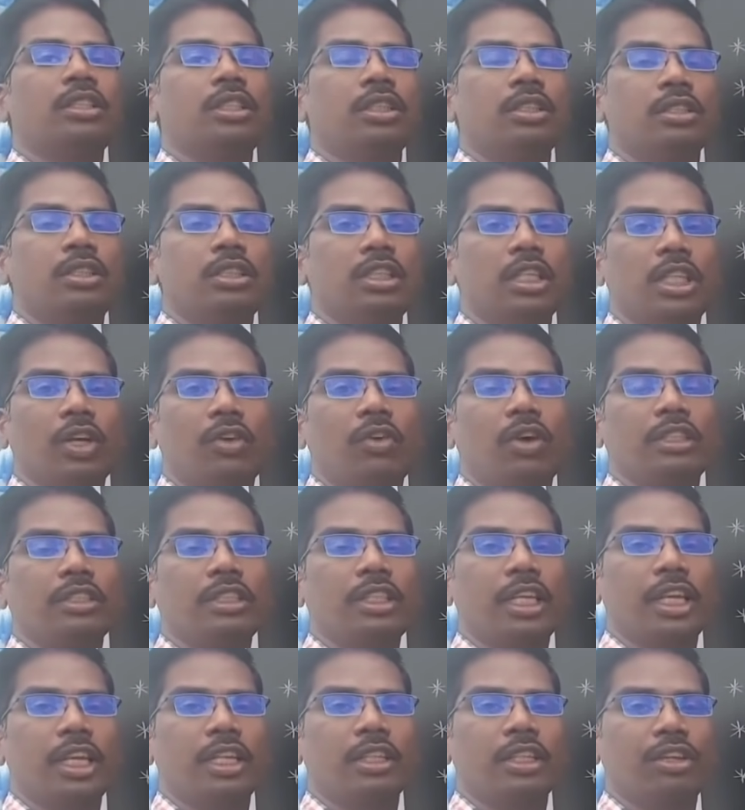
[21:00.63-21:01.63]
so see the
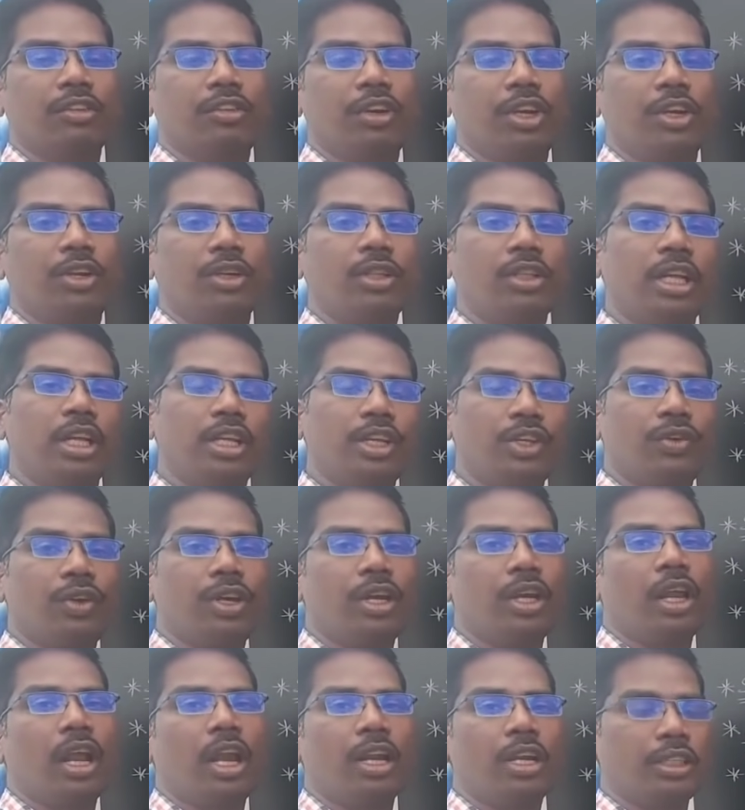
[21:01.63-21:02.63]
once again the video, then you
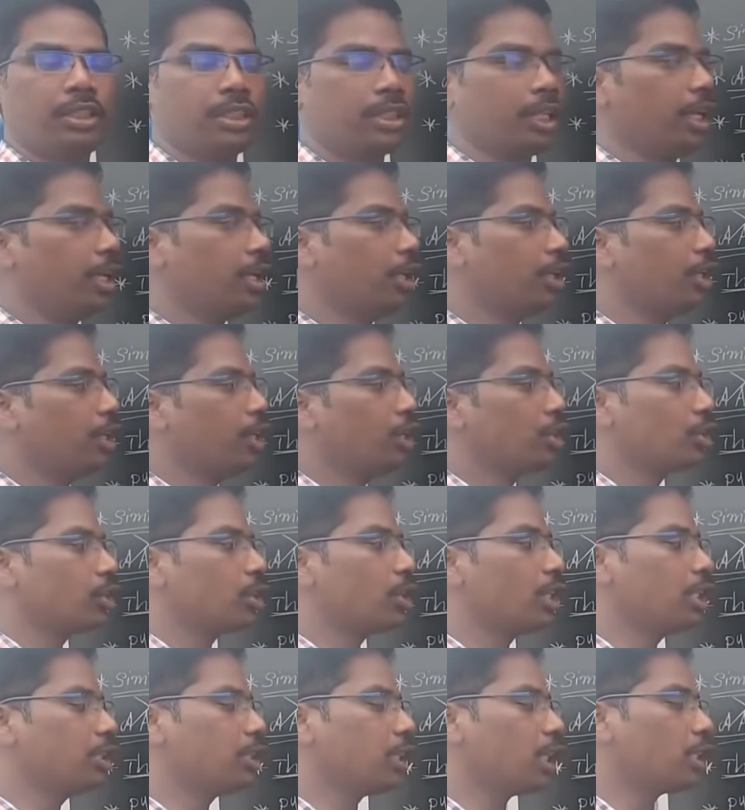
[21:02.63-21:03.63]
will understand.
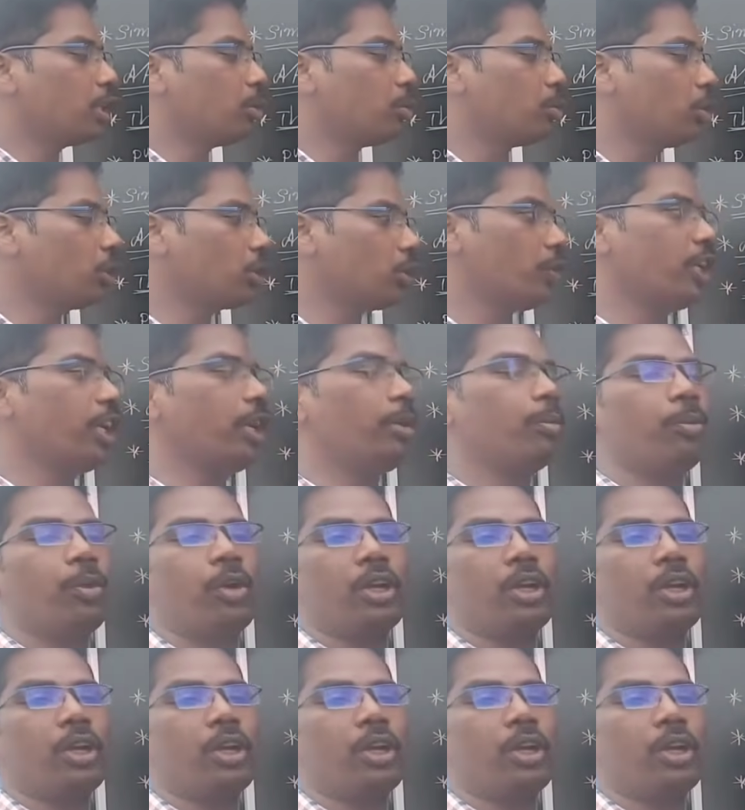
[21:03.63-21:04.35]
So these are the most very